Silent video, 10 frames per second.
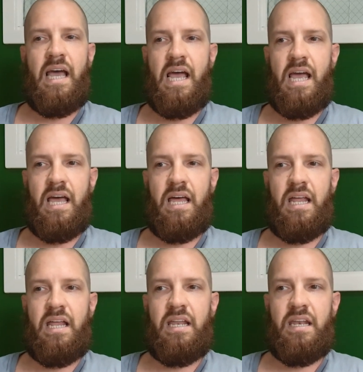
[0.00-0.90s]

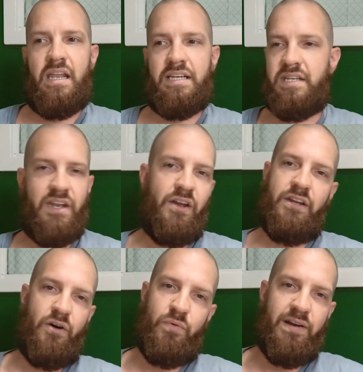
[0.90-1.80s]
And I said, no,
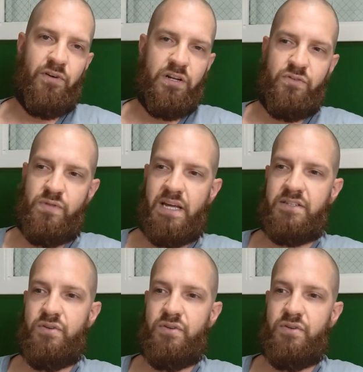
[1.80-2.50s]
we're never going to do that.